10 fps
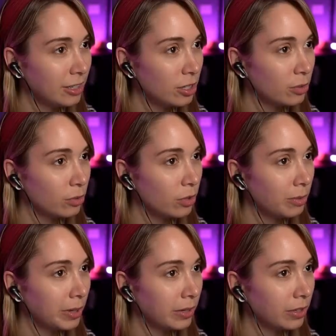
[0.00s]
She grew
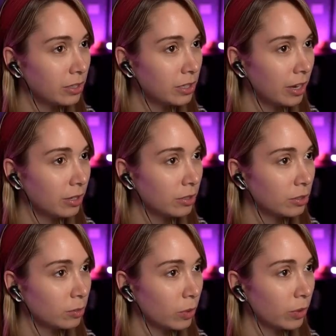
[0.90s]
about a
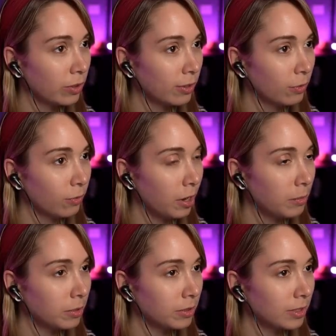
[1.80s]
sock's worth of
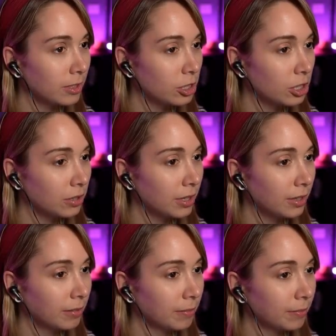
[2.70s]
fiber this year.
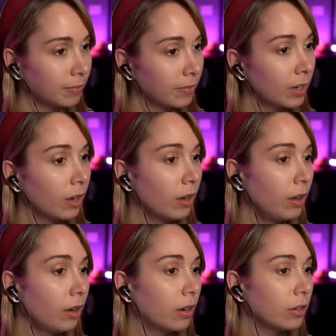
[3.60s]

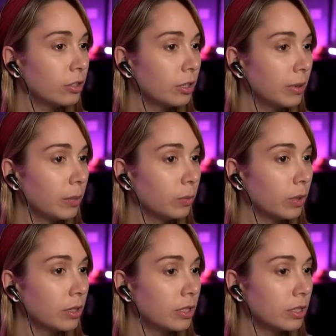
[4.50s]
Ah, so you can make
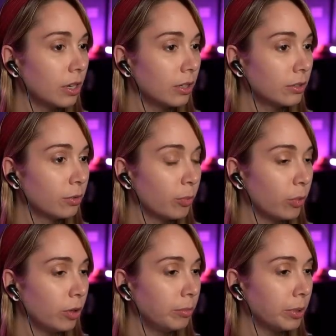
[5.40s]
one sock
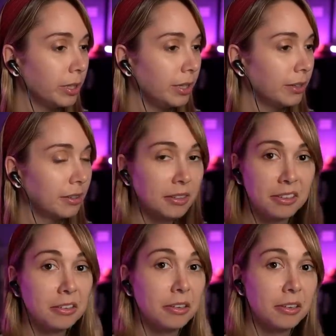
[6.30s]
from one bunny.
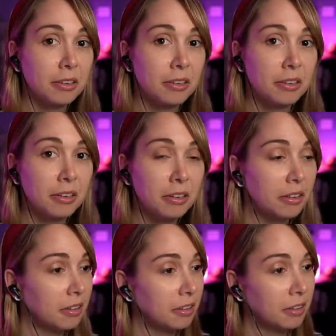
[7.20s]
Huh.